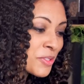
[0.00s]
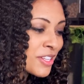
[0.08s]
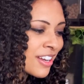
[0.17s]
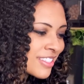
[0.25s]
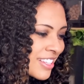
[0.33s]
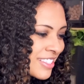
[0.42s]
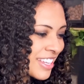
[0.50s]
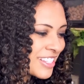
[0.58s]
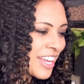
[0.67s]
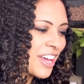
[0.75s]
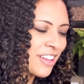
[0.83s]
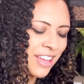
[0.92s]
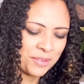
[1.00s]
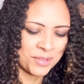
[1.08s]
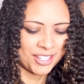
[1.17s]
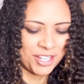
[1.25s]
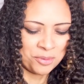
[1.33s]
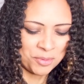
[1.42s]
was not as easy as I, I
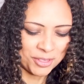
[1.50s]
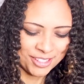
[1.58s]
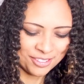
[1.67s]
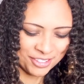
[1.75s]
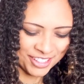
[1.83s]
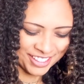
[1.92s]
was led to believe.